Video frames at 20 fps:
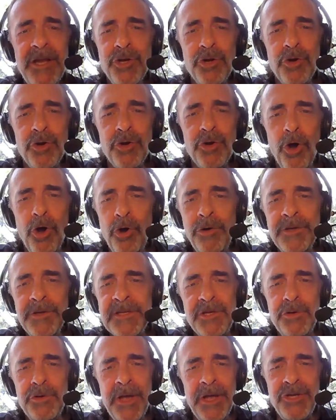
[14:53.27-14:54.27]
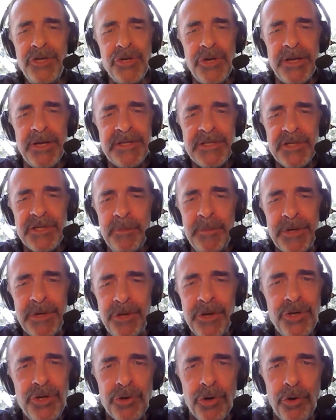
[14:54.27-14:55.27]
your own. You had your guys' summit. You
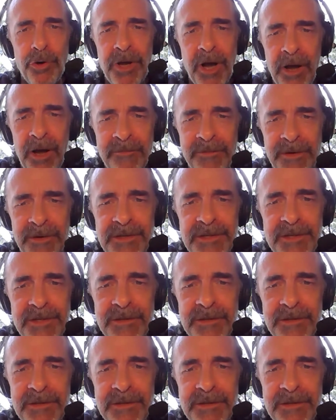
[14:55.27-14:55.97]
had your own conference,